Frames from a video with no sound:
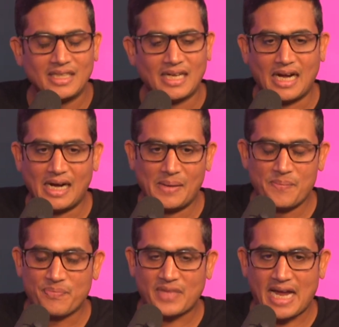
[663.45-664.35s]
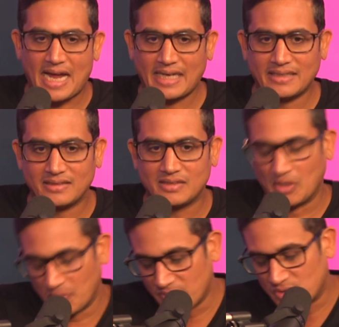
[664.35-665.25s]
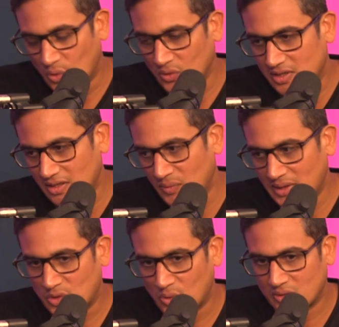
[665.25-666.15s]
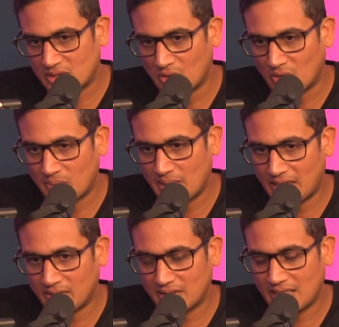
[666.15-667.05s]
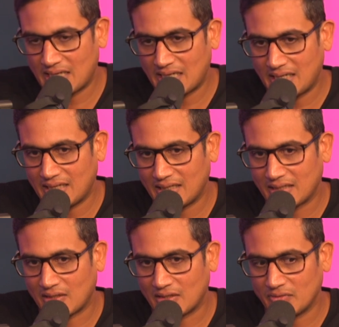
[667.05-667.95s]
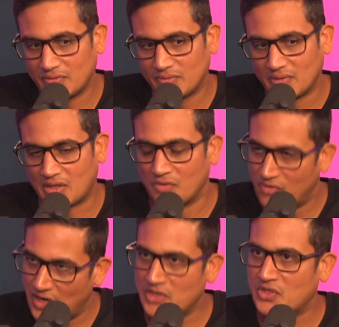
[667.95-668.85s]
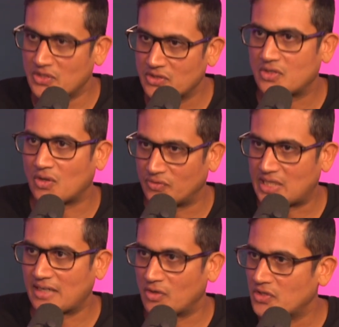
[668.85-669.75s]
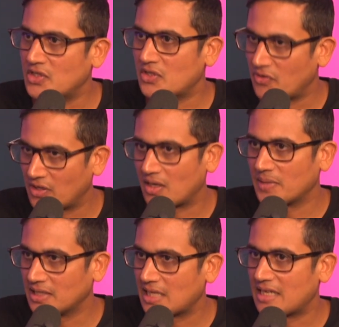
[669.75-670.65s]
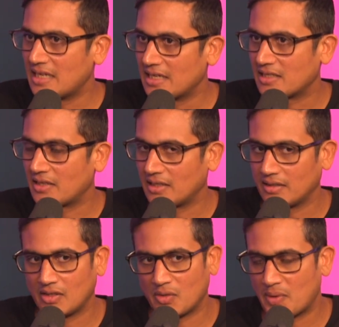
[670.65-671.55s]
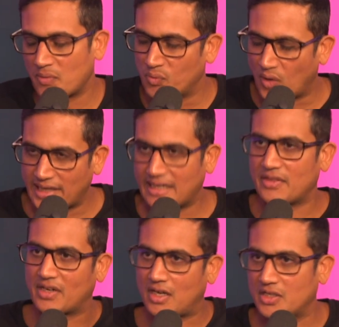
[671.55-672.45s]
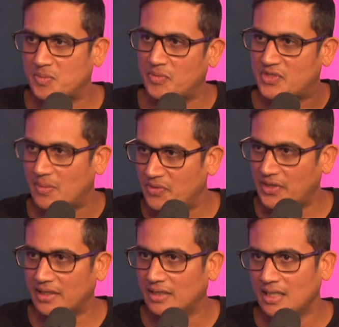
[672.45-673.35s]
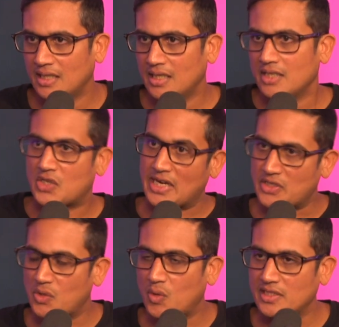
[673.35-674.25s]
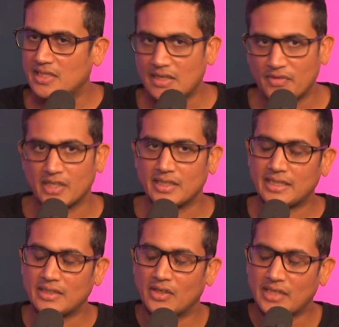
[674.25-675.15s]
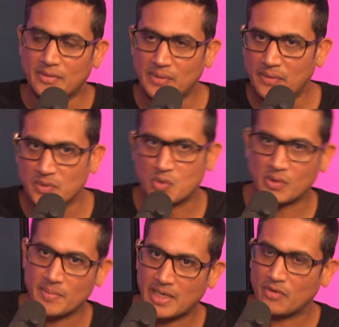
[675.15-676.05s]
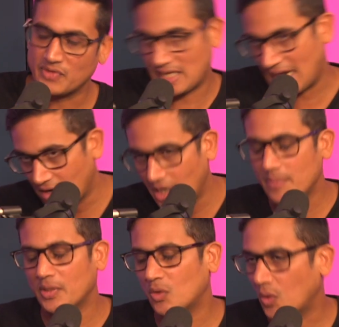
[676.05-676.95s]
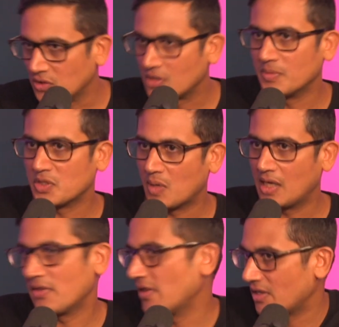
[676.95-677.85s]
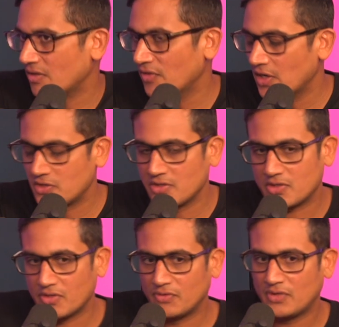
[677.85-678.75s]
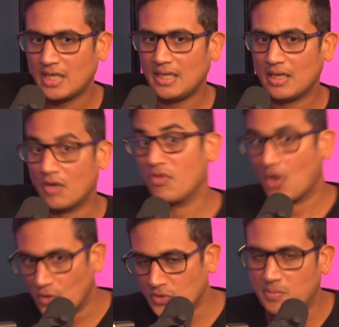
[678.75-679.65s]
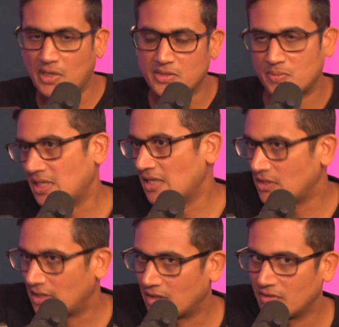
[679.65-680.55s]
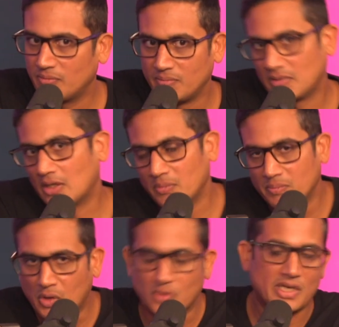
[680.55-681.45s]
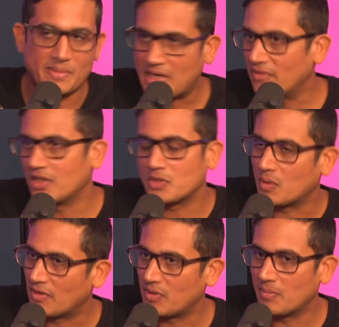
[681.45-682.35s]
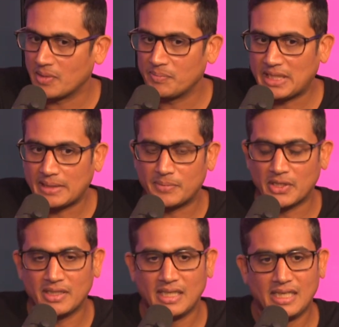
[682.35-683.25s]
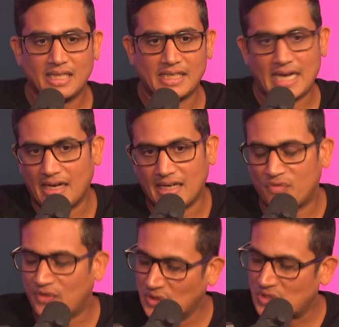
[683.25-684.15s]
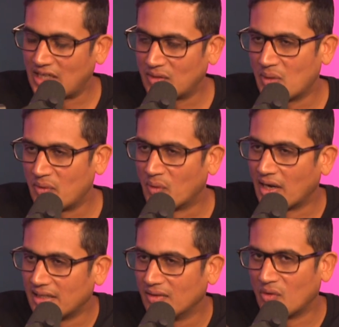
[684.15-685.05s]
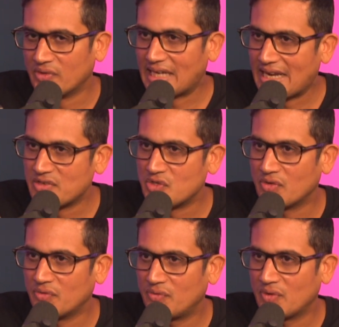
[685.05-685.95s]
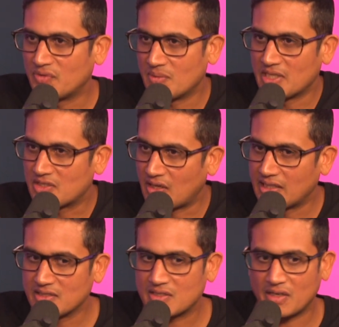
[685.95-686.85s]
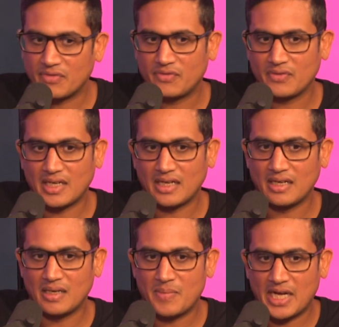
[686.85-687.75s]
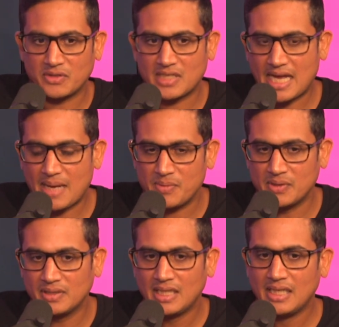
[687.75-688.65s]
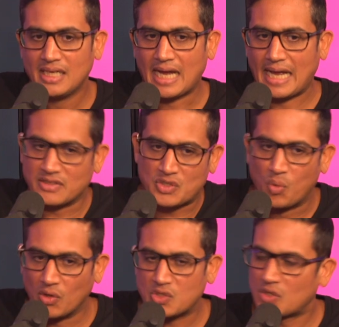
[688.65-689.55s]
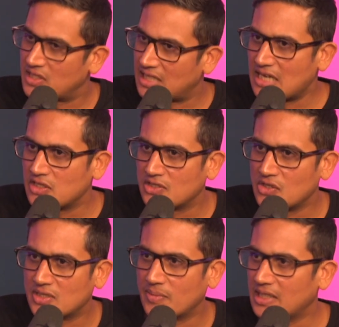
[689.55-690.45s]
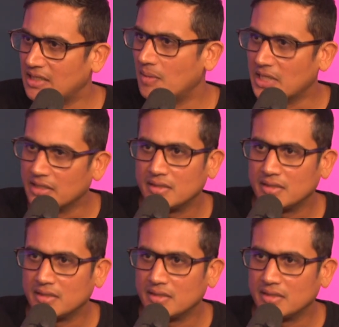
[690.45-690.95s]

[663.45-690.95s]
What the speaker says: And we talked a lot about kind of the convergence of technologies over the coming 10 years. And I think we're right at the cusp of something changing quite significantly. He was talking about obviously AI, but quantum as well, and then the convergence of those, plus potentially kind of blockchain, metaverse, whatever it might be. But yeah, it feels like we're right on the edge of some exciting stuff about to happen. And so, what sort of stages do you typically come in?